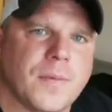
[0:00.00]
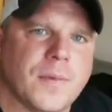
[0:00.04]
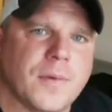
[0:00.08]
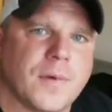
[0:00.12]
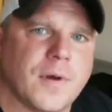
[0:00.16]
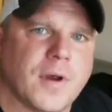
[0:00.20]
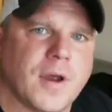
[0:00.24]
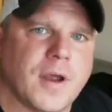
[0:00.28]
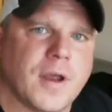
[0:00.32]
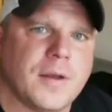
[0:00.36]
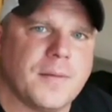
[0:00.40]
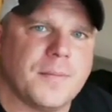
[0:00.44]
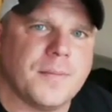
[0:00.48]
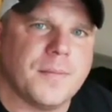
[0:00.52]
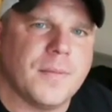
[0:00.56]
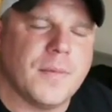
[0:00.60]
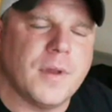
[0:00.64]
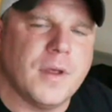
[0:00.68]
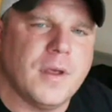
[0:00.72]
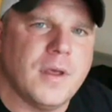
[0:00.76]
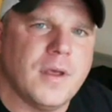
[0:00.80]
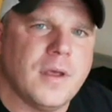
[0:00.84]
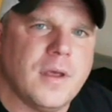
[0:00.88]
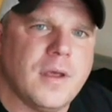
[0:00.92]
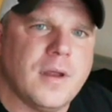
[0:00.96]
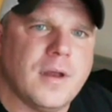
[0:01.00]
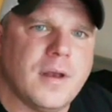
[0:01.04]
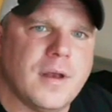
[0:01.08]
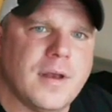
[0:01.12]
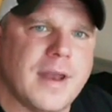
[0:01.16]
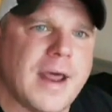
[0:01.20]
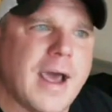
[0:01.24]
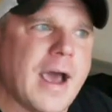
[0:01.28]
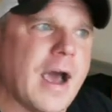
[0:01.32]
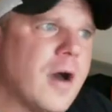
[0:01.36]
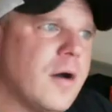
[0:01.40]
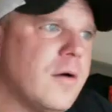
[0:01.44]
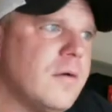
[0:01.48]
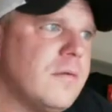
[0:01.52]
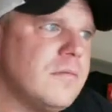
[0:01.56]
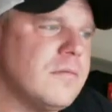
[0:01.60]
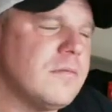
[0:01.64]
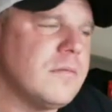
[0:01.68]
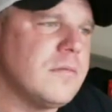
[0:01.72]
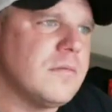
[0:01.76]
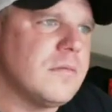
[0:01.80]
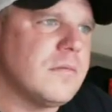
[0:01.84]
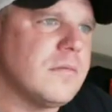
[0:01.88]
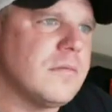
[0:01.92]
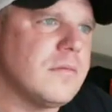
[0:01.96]
All right. Now,
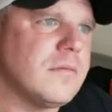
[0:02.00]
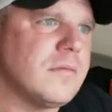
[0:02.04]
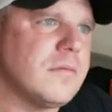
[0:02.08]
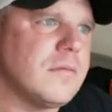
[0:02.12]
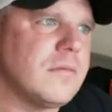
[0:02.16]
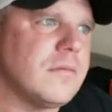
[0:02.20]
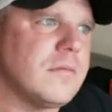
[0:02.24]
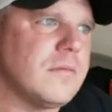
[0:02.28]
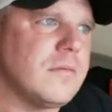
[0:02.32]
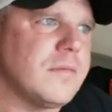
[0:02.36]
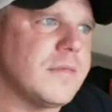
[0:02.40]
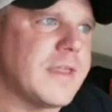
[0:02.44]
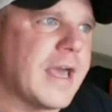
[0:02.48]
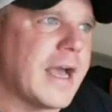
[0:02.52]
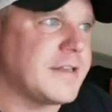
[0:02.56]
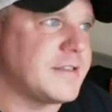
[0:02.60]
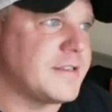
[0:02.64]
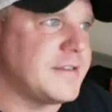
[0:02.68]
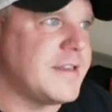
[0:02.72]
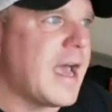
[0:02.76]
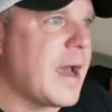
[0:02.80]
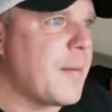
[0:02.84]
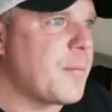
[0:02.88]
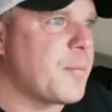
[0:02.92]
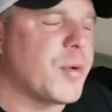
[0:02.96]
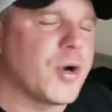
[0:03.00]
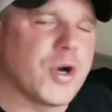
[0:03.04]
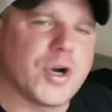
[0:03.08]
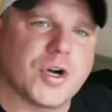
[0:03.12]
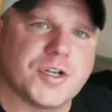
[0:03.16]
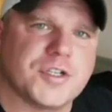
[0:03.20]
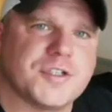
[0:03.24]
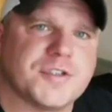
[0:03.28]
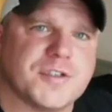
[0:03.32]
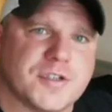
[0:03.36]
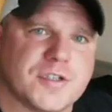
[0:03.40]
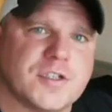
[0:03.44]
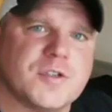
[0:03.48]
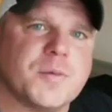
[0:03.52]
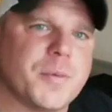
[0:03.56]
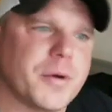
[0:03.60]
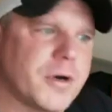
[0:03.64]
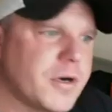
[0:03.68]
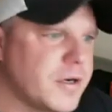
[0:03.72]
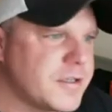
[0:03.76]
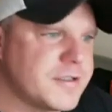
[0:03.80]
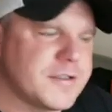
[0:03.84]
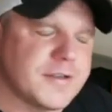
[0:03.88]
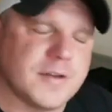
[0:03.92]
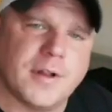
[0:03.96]
that's that person's
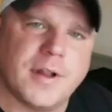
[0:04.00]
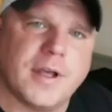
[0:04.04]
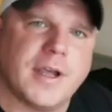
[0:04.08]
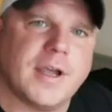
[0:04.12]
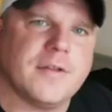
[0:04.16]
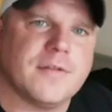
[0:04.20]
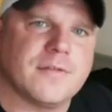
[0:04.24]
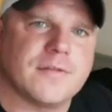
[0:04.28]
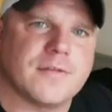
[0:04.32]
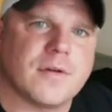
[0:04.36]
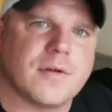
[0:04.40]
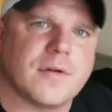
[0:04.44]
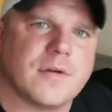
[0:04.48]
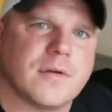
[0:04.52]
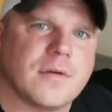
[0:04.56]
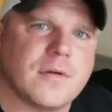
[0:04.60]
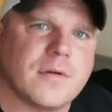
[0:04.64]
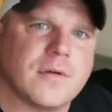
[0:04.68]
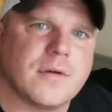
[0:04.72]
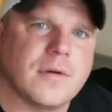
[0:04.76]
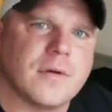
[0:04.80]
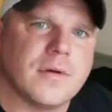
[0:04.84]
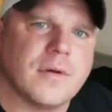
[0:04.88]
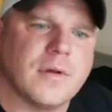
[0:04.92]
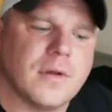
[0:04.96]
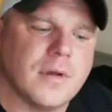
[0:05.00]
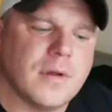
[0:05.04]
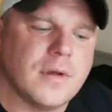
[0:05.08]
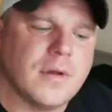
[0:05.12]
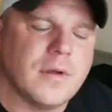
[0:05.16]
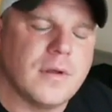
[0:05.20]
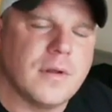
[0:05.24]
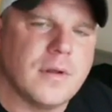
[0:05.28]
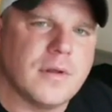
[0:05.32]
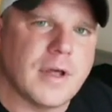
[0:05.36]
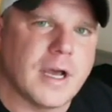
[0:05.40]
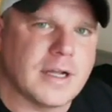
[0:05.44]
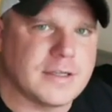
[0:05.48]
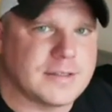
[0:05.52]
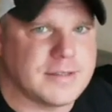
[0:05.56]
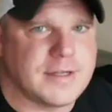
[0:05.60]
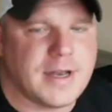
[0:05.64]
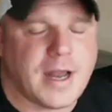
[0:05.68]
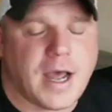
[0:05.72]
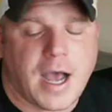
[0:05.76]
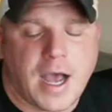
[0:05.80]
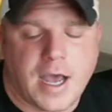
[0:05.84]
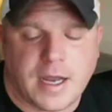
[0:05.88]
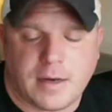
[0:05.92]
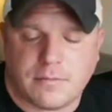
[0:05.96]
personal answer. That's
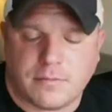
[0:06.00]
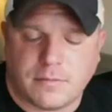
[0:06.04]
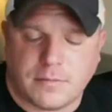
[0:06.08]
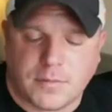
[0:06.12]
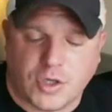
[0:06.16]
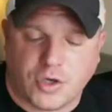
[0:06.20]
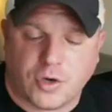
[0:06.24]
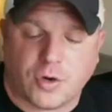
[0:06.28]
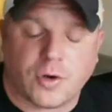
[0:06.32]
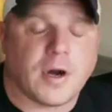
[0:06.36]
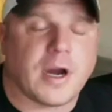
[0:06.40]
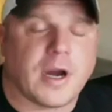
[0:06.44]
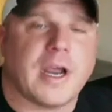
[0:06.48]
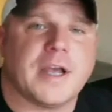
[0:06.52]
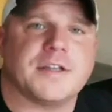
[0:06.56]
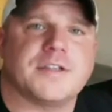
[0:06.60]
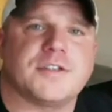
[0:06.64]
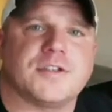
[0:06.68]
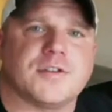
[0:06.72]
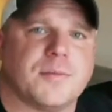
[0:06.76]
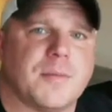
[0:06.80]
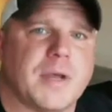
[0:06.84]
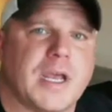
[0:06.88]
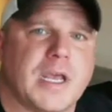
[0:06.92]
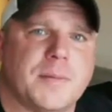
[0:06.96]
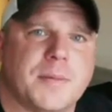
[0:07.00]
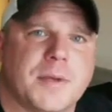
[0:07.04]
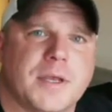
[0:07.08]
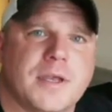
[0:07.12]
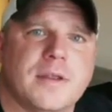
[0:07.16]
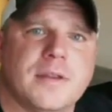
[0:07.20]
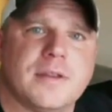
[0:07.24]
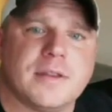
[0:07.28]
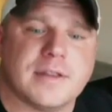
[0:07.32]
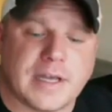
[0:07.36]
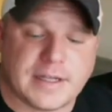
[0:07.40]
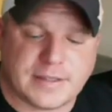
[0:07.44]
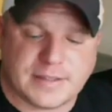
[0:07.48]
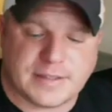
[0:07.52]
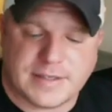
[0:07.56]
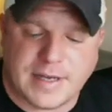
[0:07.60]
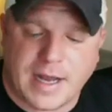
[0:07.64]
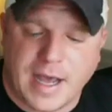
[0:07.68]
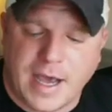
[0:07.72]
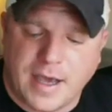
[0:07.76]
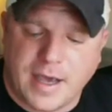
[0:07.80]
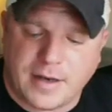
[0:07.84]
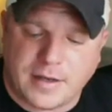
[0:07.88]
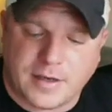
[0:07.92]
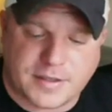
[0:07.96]
not your answer, maybe. That's
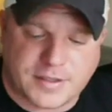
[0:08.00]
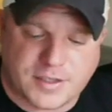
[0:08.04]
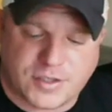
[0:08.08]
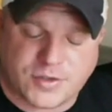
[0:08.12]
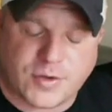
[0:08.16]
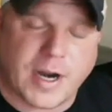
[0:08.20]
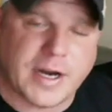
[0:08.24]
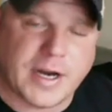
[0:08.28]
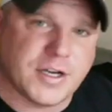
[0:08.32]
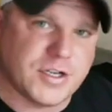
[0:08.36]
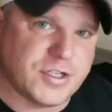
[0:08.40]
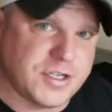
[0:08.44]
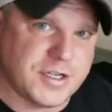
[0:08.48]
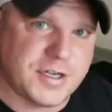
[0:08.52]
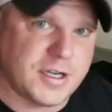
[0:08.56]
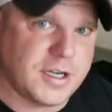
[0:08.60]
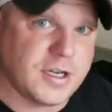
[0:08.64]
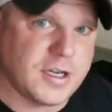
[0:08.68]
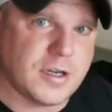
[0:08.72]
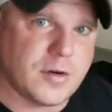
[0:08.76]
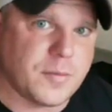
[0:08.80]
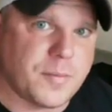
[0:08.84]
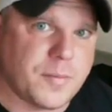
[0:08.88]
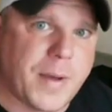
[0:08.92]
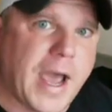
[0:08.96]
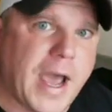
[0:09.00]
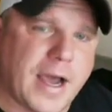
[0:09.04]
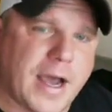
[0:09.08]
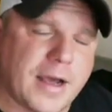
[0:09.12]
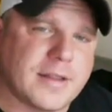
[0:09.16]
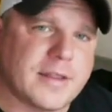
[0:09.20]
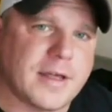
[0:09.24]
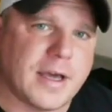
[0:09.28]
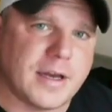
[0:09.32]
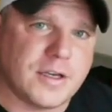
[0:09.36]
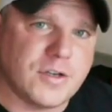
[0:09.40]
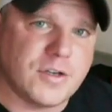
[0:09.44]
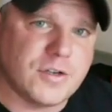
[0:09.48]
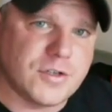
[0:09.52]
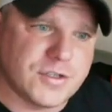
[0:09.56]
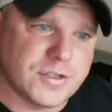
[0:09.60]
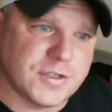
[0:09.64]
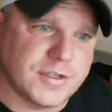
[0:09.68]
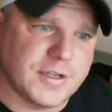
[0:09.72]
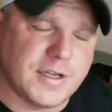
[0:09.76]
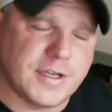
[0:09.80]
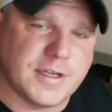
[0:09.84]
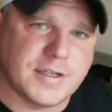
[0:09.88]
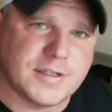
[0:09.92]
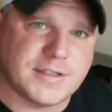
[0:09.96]
not a strategy to get her back. That
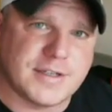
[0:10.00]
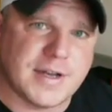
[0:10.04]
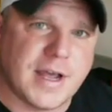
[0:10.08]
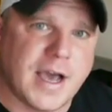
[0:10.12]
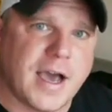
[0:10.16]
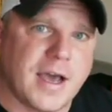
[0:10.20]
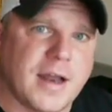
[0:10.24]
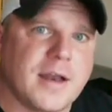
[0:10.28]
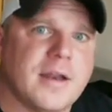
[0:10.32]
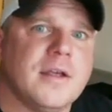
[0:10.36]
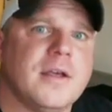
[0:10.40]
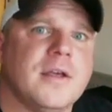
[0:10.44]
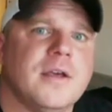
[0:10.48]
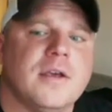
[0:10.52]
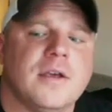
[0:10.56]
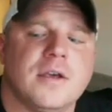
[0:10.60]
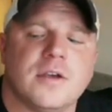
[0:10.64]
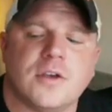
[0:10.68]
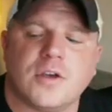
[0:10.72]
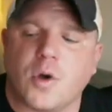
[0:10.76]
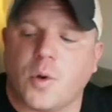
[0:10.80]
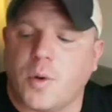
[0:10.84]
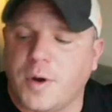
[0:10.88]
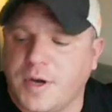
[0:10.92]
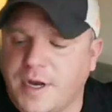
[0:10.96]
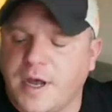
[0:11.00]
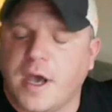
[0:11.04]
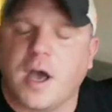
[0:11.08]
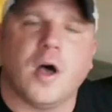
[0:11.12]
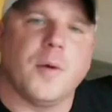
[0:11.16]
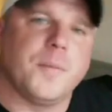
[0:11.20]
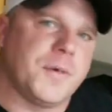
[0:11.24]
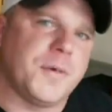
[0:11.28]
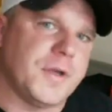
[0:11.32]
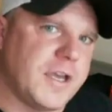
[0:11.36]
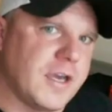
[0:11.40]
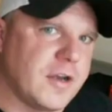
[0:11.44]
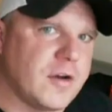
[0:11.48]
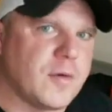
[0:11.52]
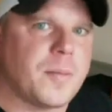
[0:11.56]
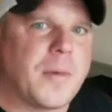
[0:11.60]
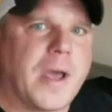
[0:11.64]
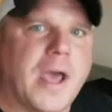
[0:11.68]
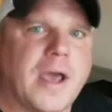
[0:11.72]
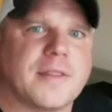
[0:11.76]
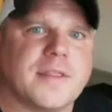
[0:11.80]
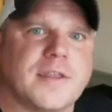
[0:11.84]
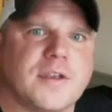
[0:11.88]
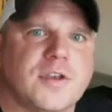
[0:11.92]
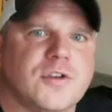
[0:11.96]
usually is not going to help you get her
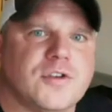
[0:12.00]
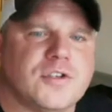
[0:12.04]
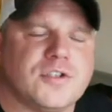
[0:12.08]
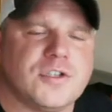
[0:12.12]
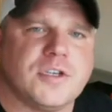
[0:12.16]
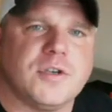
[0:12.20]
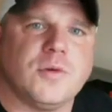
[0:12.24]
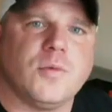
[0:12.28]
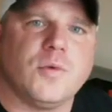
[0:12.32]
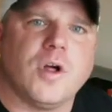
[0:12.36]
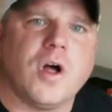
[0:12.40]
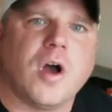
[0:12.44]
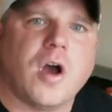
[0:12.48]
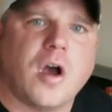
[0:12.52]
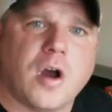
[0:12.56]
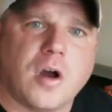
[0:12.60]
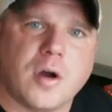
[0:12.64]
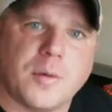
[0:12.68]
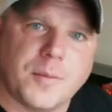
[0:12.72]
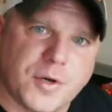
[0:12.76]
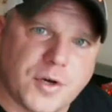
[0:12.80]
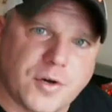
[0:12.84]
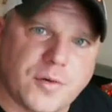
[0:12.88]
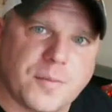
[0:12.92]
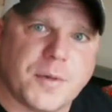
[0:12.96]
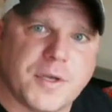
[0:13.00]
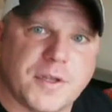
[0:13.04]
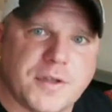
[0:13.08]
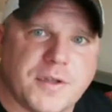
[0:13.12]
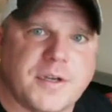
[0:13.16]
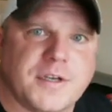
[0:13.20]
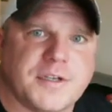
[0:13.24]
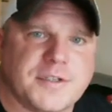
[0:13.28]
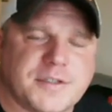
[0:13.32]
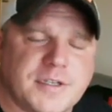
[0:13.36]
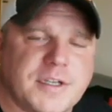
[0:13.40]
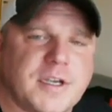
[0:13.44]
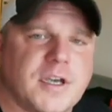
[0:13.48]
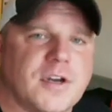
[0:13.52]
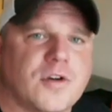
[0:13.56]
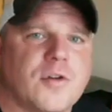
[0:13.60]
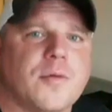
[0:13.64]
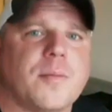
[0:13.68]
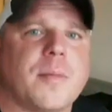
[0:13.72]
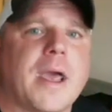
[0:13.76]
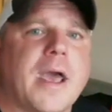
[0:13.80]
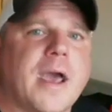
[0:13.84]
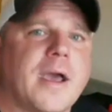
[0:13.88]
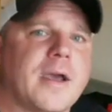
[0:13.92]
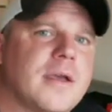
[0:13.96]
back. That usually will harm your abilities to get her
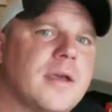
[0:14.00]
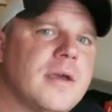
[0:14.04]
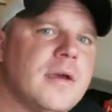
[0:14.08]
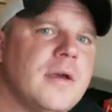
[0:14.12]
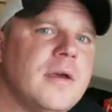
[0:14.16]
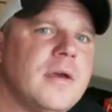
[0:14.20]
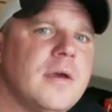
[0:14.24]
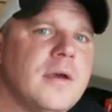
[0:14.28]
back.